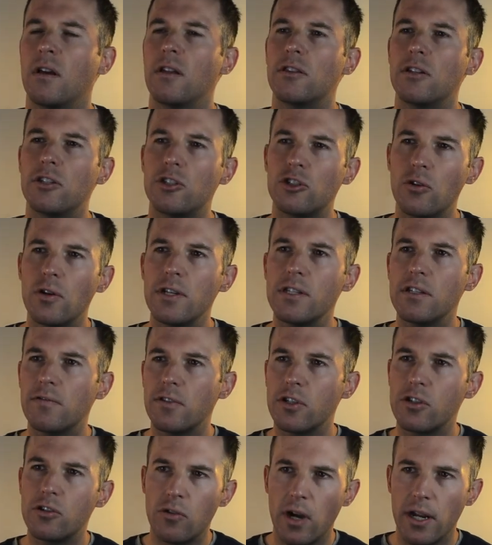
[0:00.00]
The choice of
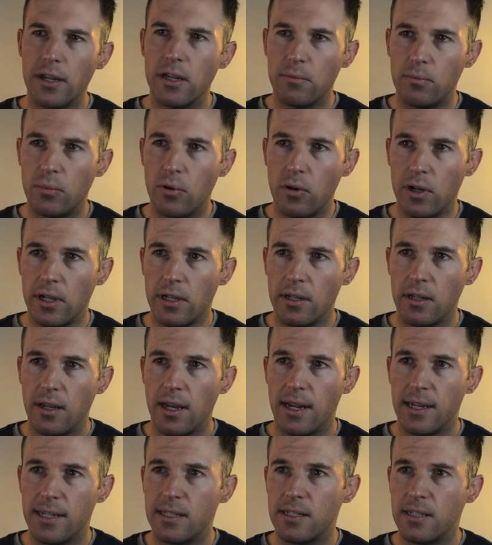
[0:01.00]
a striking point
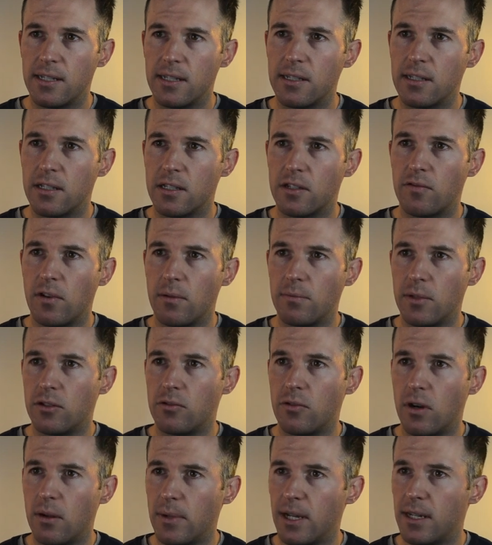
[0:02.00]
and its distance from the
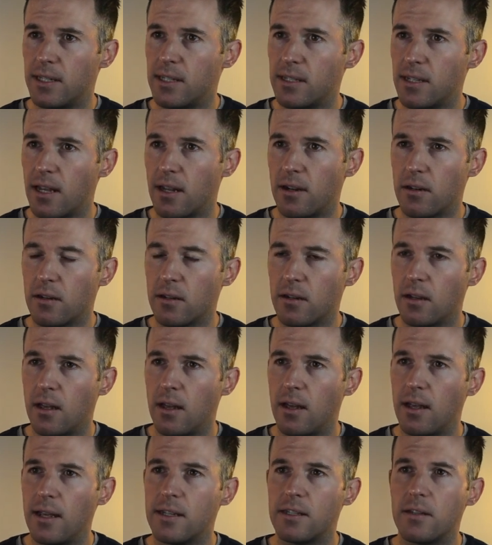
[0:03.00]
drumhead center
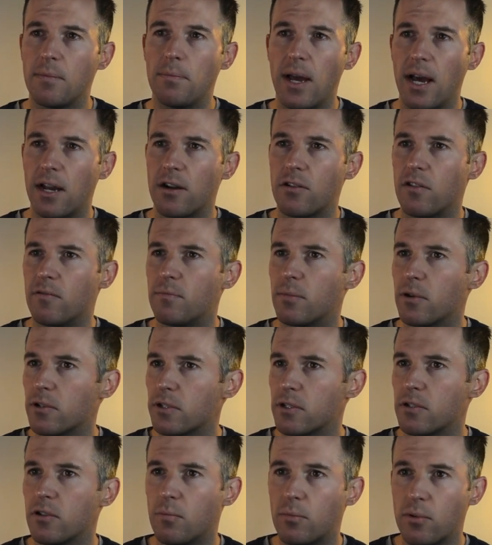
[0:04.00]
is a matter of personal